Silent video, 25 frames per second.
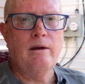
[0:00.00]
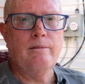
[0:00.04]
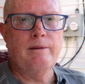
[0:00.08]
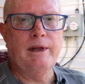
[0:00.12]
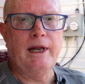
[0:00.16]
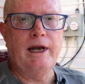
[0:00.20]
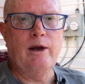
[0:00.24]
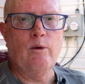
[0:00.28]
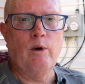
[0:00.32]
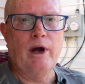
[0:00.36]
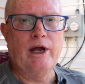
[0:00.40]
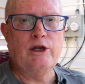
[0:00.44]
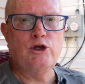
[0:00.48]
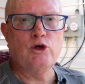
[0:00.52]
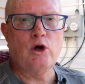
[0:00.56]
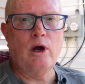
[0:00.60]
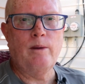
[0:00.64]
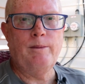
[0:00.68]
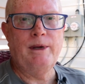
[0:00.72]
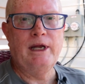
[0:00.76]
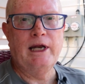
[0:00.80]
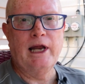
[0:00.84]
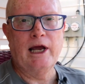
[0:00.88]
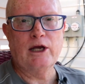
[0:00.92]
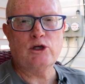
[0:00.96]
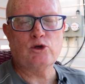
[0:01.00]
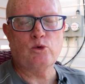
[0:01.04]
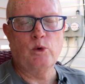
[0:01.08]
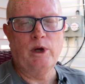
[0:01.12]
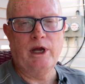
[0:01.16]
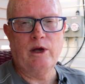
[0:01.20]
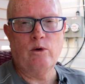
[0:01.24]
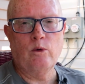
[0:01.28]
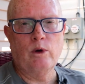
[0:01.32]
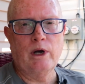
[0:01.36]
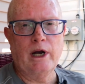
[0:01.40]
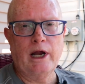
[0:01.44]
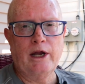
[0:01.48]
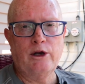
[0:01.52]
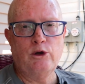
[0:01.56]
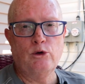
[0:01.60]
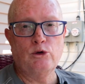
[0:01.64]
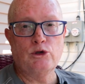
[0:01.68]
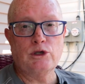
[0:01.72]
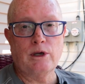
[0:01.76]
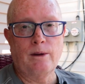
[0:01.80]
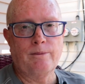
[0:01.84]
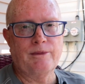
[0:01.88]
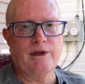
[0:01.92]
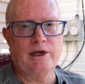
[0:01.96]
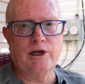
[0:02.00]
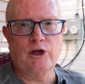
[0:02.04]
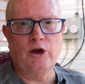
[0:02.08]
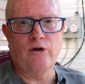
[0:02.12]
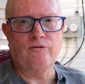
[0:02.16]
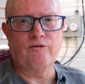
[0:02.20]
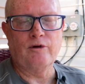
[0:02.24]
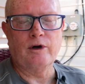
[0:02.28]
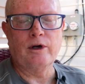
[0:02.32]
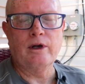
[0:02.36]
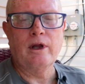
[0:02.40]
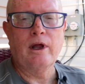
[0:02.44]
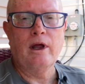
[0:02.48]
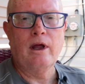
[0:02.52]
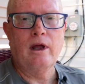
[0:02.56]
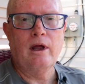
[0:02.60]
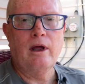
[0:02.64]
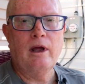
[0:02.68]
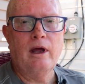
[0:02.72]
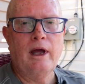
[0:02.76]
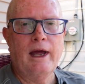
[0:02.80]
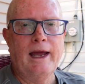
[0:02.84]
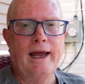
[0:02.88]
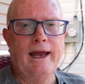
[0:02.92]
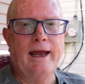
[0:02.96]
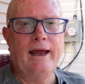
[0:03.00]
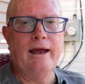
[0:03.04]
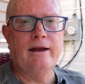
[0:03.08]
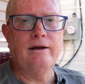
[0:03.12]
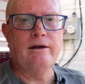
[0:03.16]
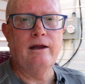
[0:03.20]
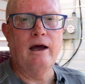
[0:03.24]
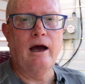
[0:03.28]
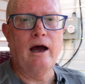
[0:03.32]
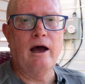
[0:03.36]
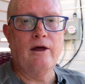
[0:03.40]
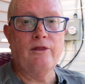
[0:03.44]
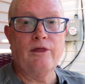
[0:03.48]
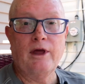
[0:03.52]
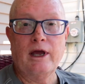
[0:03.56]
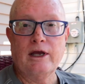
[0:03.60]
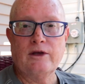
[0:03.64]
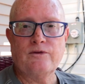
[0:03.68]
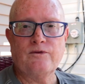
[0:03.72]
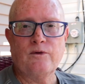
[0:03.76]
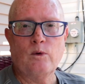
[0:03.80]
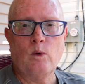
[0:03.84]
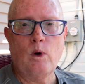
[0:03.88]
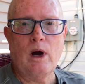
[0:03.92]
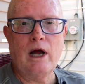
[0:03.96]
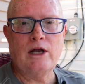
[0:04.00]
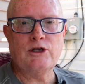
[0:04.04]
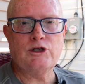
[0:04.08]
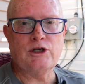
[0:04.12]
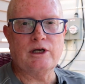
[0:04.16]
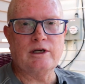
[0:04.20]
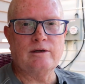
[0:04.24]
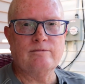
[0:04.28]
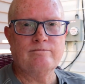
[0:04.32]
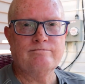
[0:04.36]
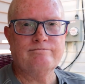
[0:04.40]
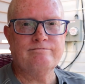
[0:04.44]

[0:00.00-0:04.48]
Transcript: Anyway, join me next week when I do something different, and thanks for watching.